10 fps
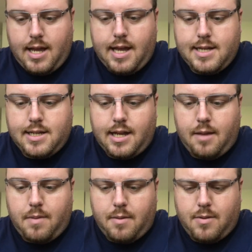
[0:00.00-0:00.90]
easy to
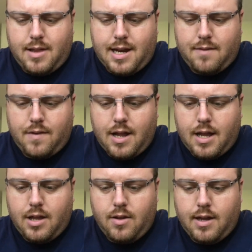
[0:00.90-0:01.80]
keep up with. And if
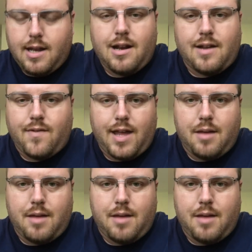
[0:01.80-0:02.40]
not, you can get it off